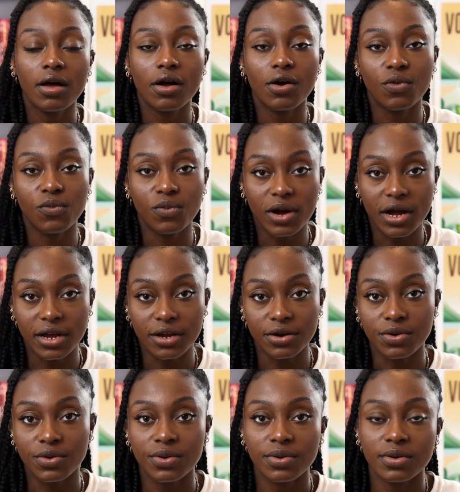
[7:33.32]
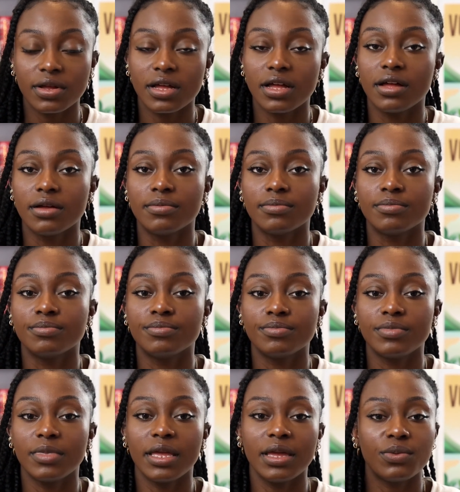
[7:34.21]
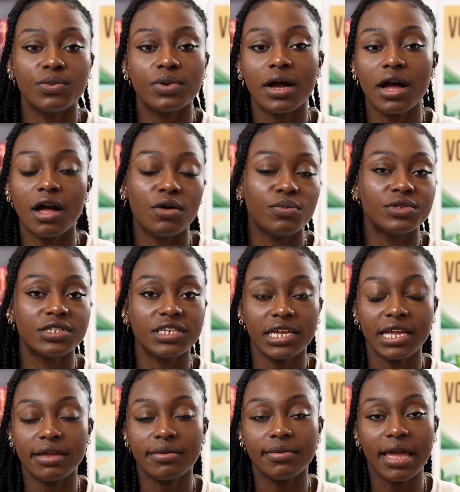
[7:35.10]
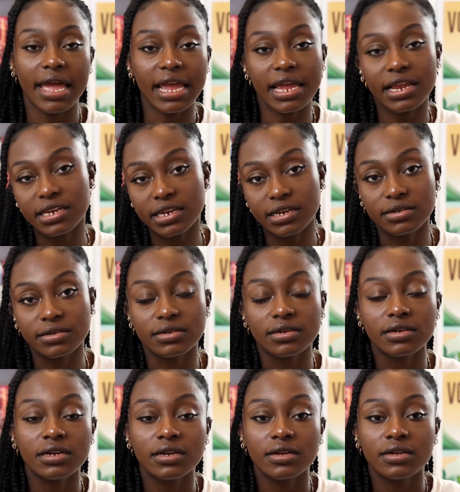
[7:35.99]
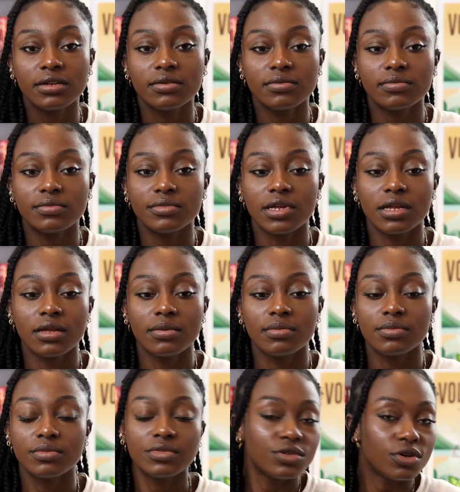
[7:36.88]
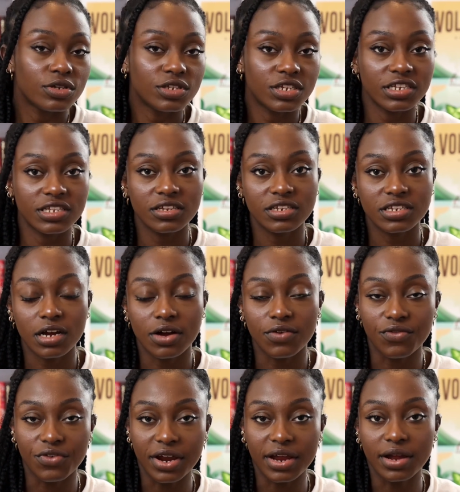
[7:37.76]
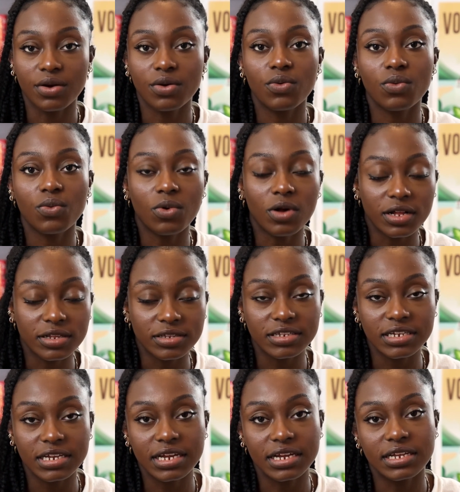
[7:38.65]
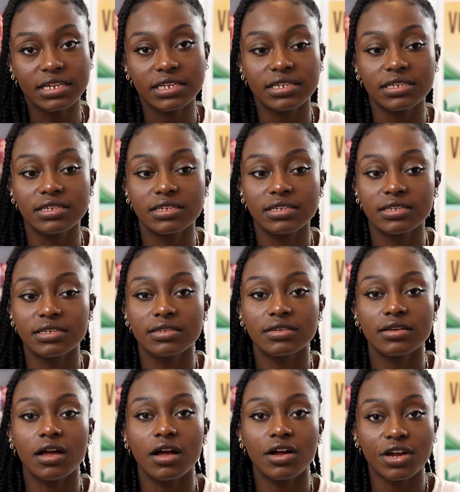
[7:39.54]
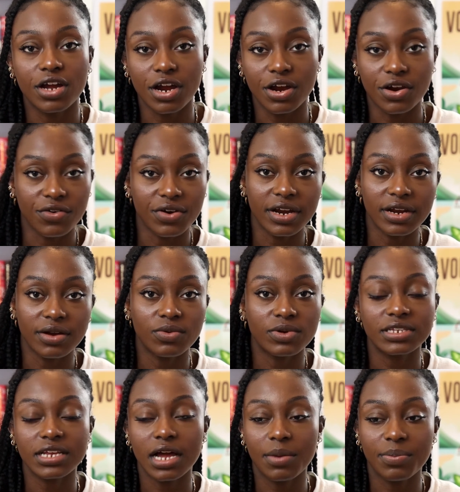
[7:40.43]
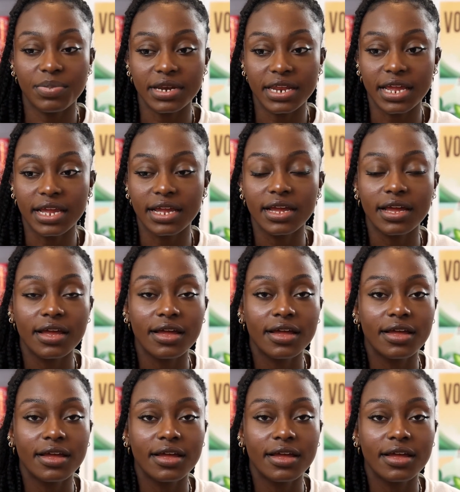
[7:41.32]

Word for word: a while, um, it will help to aid in um, doctors discovering what is occurring, what's happening.